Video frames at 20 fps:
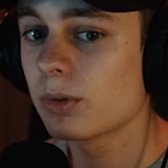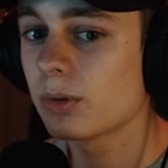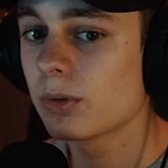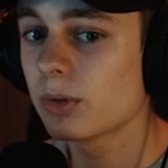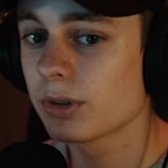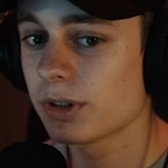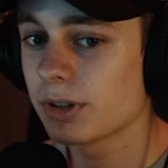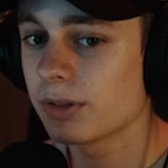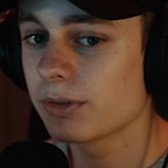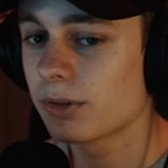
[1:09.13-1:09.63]

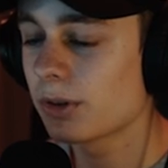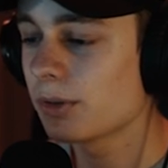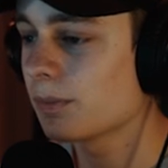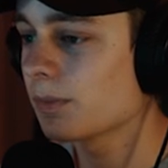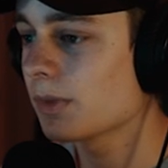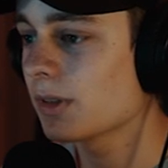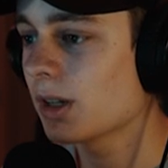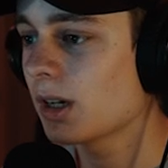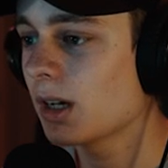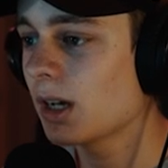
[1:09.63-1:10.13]
or default.
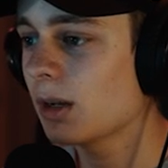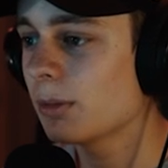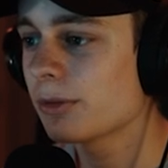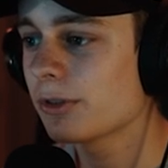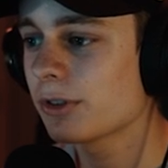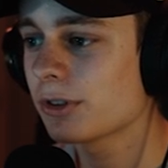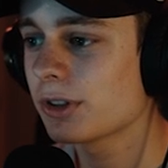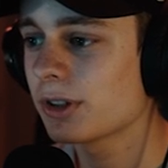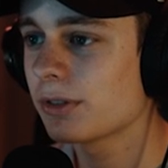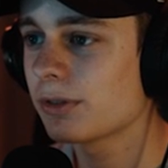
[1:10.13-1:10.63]
I
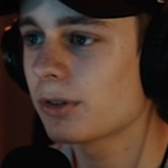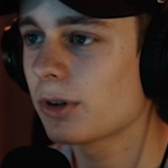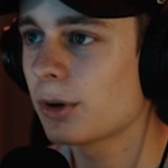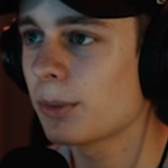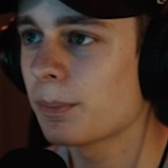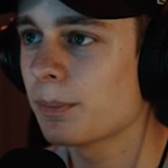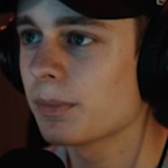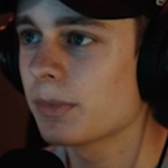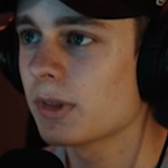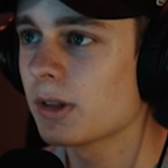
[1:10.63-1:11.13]
prefer
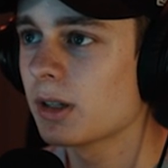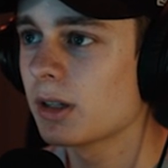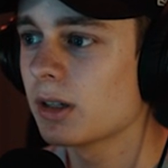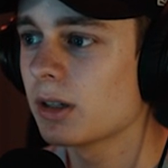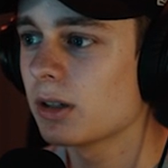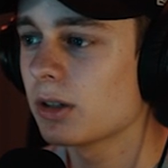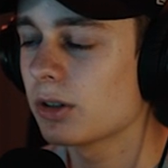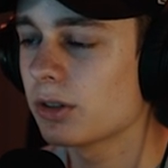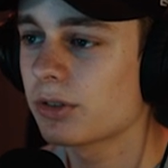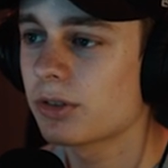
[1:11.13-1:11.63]
default,
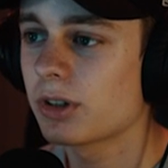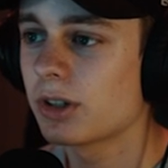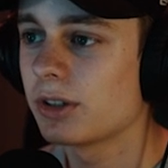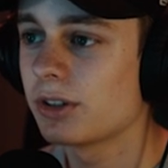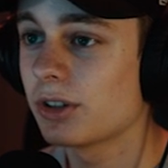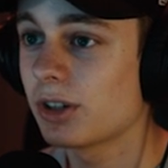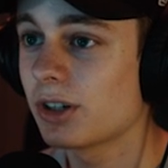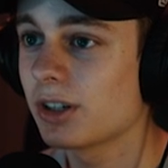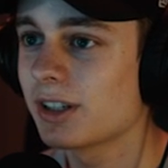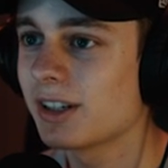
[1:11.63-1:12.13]
or sorry,
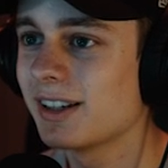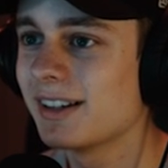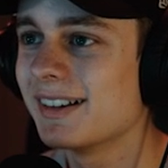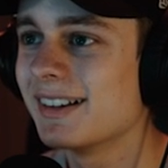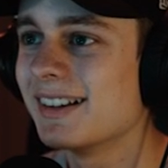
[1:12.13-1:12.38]
dark,